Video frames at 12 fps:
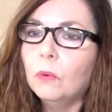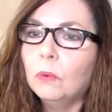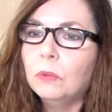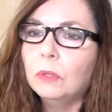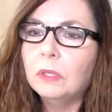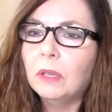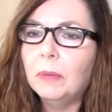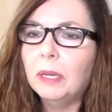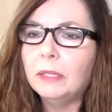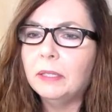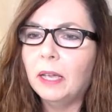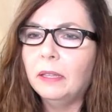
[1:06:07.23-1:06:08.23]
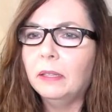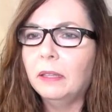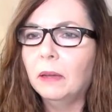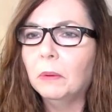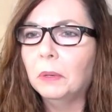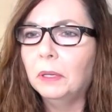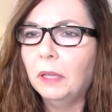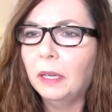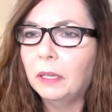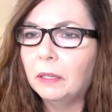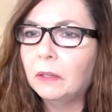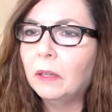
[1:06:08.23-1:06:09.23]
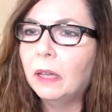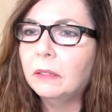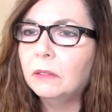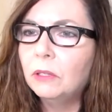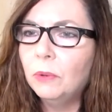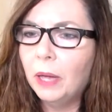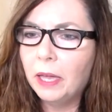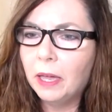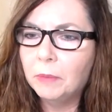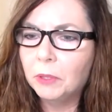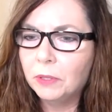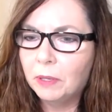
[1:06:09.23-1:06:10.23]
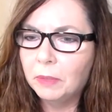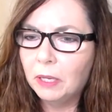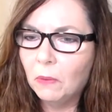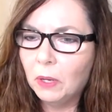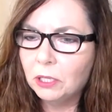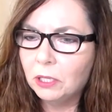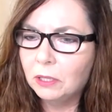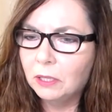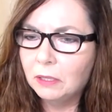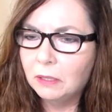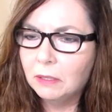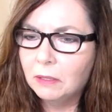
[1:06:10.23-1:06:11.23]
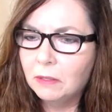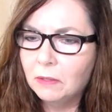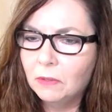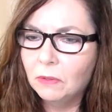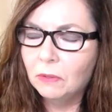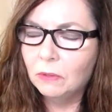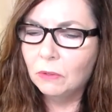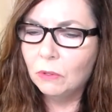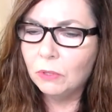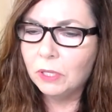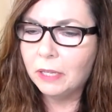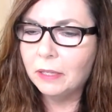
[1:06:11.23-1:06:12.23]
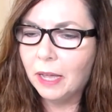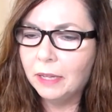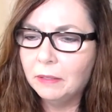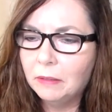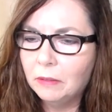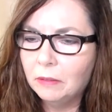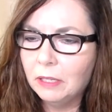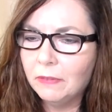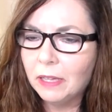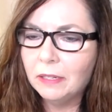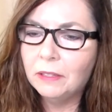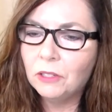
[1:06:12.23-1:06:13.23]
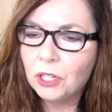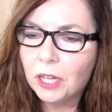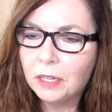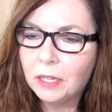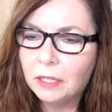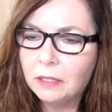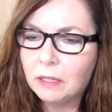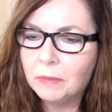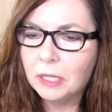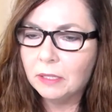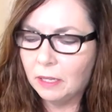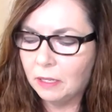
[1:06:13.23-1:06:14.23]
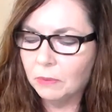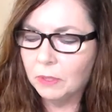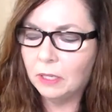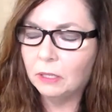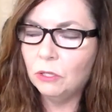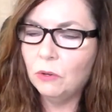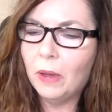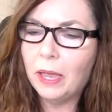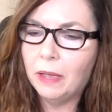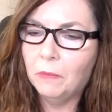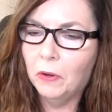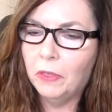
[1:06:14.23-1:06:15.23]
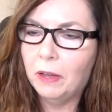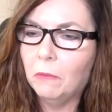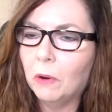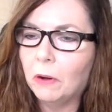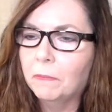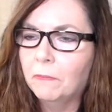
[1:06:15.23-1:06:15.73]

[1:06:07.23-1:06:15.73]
Did somebody say that they were like at 2 a.m. or something watching this? Who said that? Leave that in the chat again. Somebody said it was like 2 a.m. where they were.